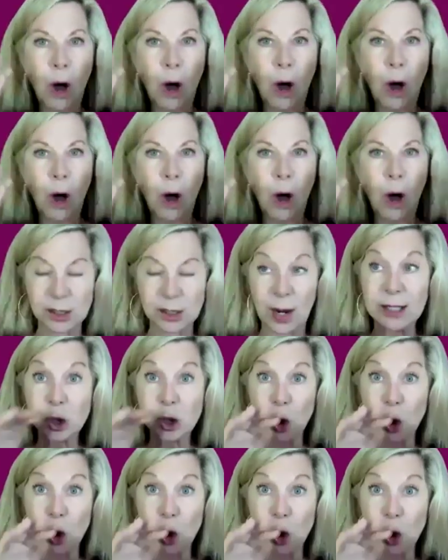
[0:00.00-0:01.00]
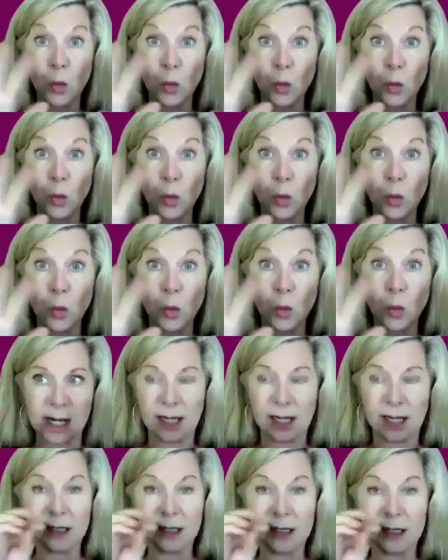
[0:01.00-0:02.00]
all the things, right? So
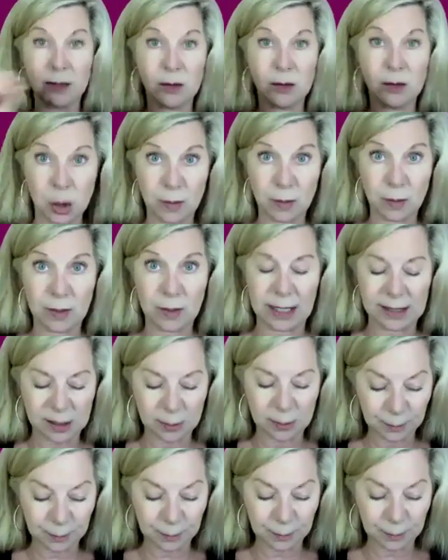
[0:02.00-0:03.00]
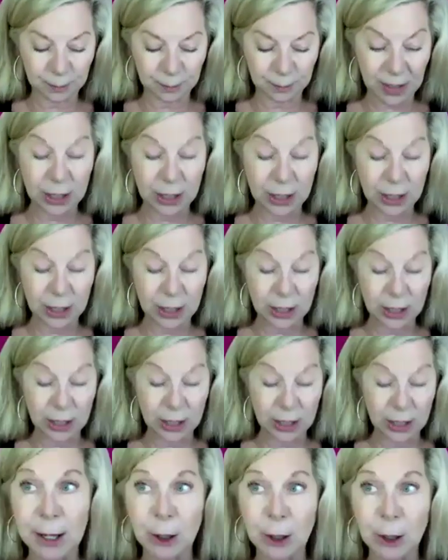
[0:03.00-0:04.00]
10 things, do these, and you're going to
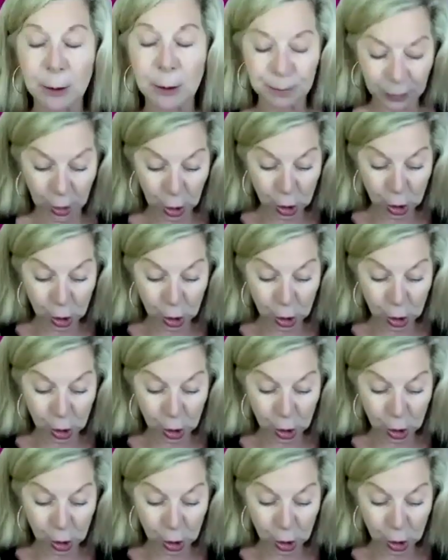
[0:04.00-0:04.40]
sleep better.